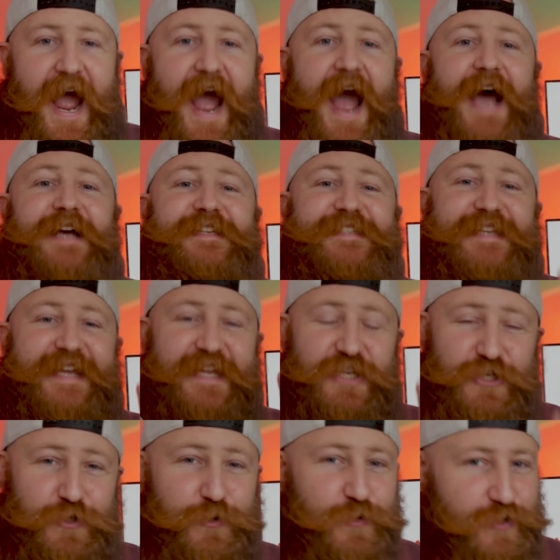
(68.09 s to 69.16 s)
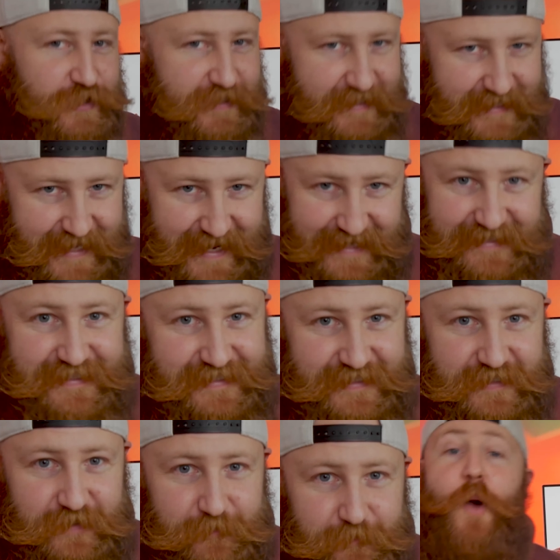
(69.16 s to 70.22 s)
as it usually
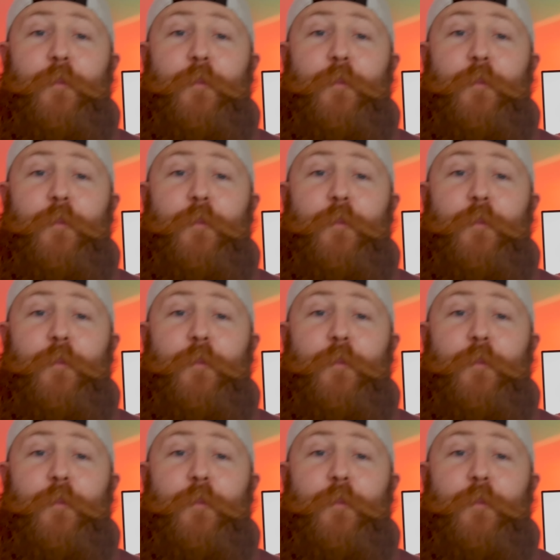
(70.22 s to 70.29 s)
is.